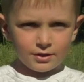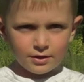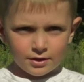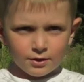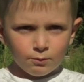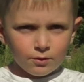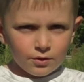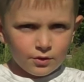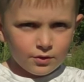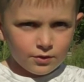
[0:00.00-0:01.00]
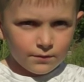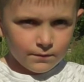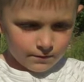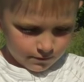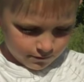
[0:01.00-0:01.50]
Okay, the last fish is a big
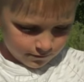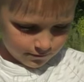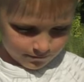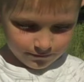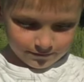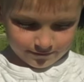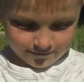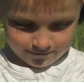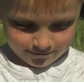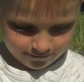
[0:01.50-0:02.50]
surprise. What's the biggest fish